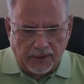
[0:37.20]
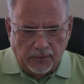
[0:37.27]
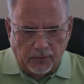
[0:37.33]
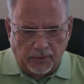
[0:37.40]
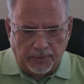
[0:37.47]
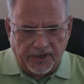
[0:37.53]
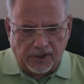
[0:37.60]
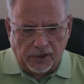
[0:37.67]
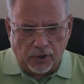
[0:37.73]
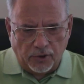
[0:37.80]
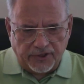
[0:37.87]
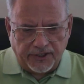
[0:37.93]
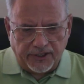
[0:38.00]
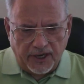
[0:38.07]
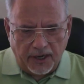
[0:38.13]
we'll be
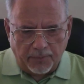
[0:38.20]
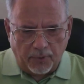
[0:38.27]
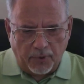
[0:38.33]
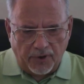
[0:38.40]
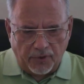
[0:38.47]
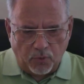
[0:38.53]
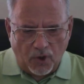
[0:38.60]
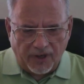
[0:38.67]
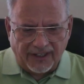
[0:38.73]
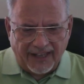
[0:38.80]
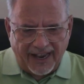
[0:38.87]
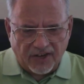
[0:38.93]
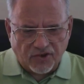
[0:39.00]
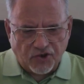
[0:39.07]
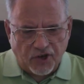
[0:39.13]
closing it up with one
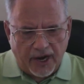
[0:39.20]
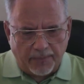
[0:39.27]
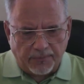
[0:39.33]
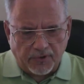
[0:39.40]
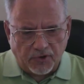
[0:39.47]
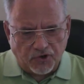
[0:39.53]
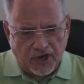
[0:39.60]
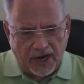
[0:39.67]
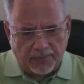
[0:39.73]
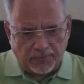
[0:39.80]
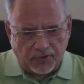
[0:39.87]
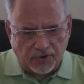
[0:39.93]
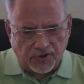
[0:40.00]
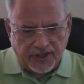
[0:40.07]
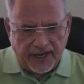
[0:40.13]
last chapter,
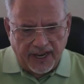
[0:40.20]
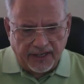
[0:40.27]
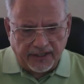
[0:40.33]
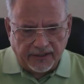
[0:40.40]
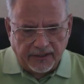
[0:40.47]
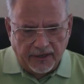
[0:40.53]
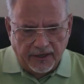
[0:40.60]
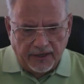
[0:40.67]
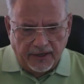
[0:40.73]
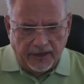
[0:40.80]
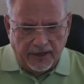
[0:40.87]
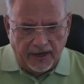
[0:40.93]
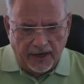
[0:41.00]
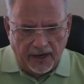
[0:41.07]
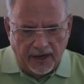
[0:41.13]
chapter 10,
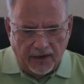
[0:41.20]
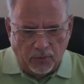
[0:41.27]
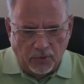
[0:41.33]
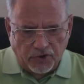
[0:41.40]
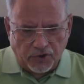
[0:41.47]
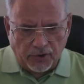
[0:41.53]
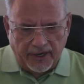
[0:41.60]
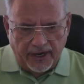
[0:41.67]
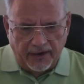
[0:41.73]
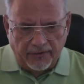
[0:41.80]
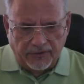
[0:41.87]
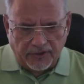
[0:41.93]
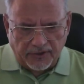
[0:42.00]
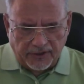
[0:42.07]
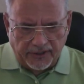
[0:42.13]
which will
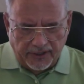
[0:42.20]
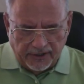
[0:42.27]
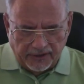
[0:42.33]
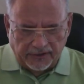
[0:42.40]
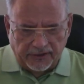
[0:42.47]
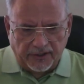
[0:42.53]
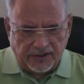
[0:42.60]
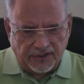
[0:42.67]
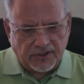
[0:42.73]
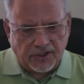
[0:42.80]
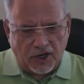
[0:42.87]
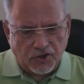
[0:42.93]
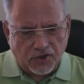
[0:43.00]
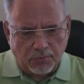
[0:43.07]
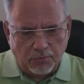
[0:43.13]
have just a
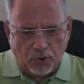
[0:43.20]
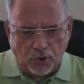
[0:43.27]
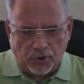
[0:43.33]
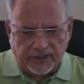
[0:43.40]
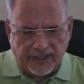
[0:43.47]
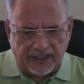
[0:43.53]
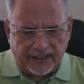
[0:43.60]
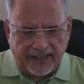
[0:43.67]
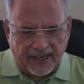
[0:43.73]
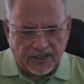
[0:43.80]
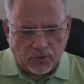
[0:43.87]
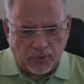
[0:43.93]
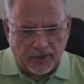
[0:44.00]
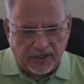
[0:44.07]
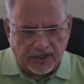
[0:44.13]
discussion board that
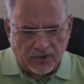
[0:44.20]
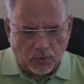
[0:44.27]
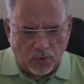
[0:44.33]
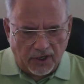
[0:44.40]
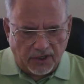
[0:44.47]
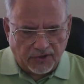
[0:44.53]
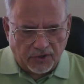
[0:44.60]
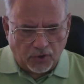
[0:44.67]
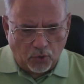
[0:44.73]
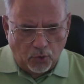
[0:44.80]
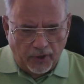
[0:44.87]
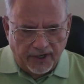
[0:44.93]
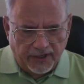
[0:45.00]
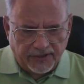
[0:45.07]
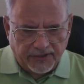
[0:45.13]
last week as well as a
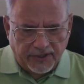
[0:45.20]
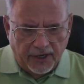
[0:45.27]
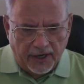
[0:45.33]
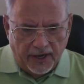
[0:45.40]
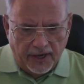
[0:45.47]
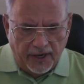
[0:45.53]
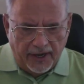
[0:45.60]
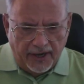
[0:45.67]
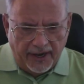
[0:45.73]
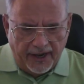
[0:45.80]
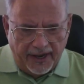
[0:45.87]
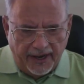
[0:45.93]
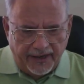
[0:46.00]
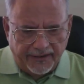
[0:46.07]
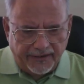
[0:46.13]
quiz.
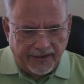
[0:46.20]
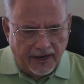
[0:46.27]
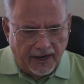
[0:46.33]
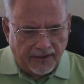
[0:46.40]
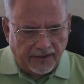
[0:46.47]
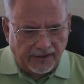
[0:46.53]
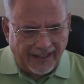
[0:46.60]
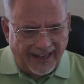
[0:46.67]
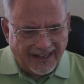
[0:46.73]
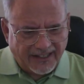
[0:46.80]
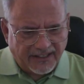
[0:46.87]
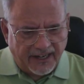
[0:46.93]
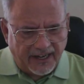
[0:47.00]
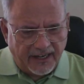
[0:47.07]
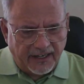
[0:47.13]
And the
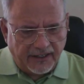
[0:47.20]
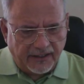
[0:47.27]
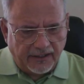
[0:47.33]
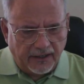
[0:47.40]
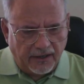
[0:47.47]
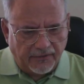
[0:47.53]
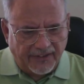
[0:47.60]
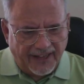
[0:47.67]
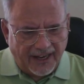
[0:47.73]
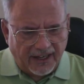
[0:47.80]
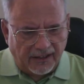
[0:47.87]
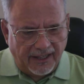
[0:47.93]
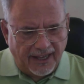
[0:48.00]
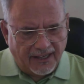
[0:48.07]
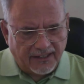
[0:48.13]
last day of
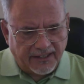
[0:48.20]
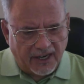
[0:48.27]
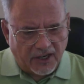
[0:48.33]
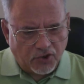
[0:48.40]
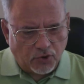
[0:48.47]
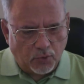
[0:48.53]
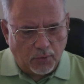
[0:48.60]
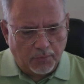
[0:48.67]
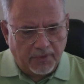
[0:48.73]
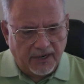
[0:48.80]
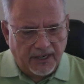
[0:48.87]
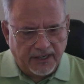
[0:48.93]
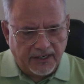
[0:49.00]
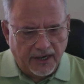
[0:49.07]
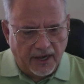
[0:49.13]
that class actually will
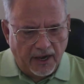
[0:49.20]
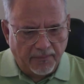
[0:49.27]
be